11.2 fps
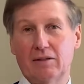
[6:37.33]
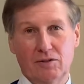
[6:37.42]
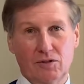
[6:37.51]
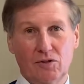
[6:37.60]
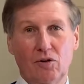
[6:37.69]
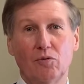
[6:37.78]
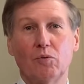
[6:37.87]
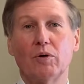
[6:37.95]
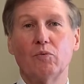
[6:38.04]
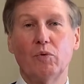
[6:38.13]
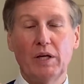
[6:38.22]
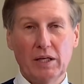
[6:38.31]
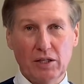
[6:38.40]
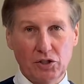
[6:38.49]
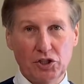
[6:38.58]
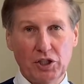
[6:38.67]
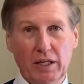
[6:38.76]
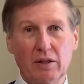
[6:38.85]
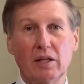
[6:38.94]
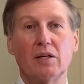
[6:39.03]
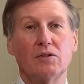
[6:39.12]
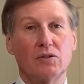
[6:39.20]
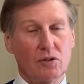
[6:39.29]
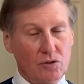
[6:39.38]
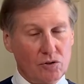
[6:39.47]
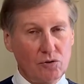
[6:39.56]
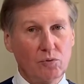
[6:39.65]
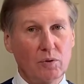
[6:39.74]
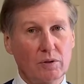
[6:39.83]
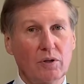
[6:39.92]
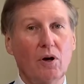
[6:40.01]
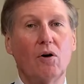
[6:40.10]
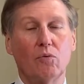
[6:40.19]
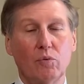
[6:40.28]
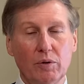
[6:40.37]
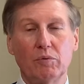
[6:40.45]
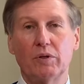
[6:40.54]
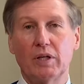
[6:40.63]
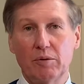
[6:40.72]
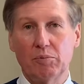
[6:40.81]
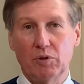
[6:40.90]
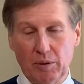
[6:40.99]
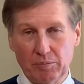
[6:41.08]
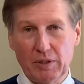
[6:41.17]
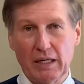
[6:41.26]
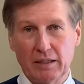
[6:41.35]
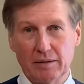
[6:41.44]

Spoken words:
So when we can shed these, you will know. We will keep you updated.